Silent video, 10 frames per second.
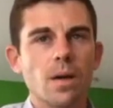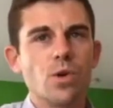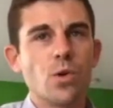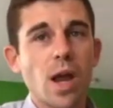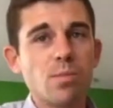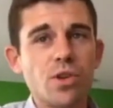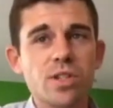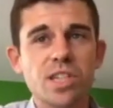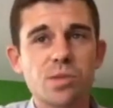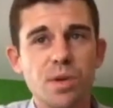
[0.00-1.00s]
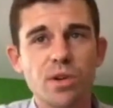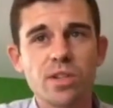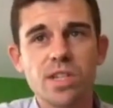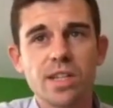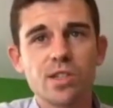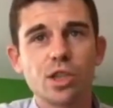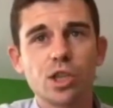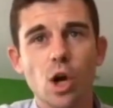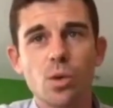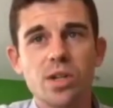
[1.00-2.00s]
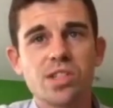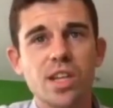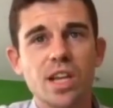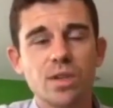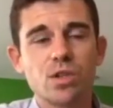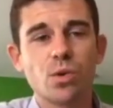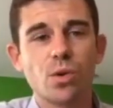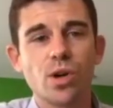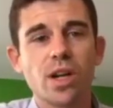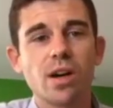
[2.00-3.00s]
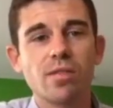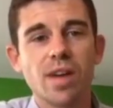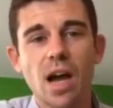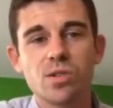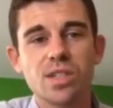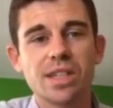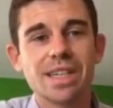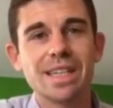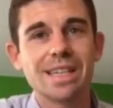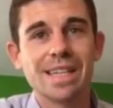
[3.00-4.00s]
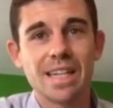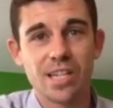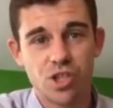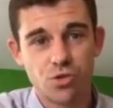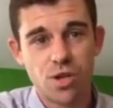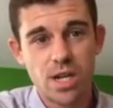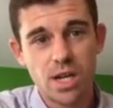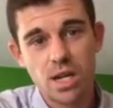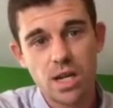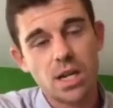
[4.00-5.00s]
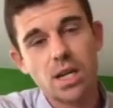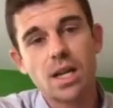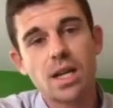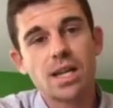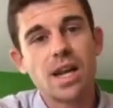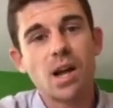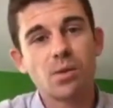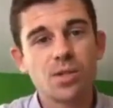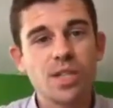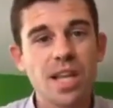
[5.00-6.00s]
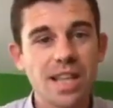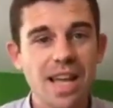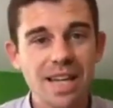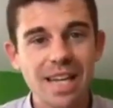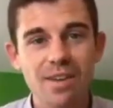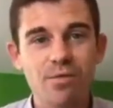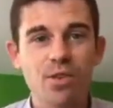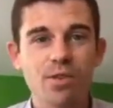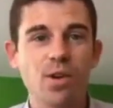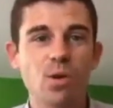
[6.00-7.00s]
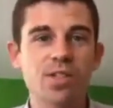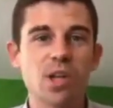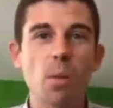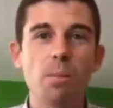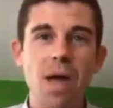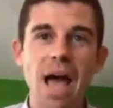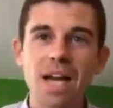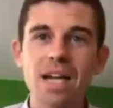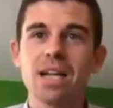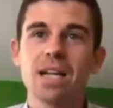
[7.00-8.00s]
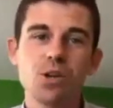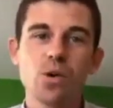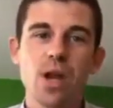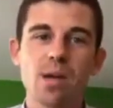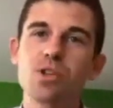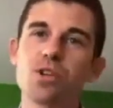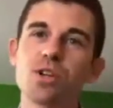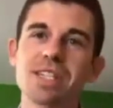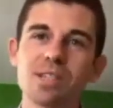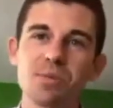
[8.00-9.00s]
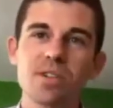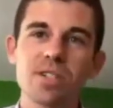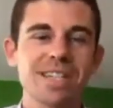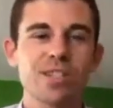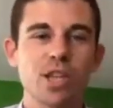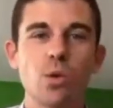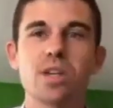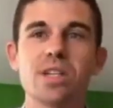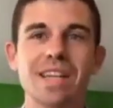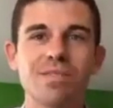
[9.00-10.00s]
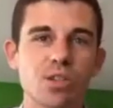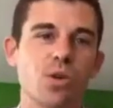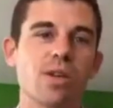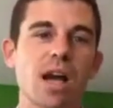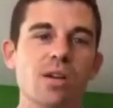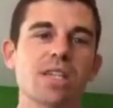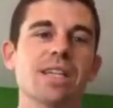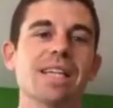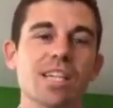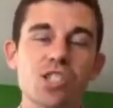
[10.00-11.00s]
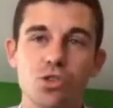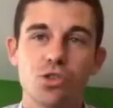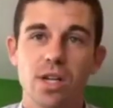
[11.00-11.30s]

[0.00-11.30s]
New Hampshire is experiencing its lowest inventory of housing in history. And I will say that again for the folks out back. New Hampshire is experiencing its lowest inventory of housing in history.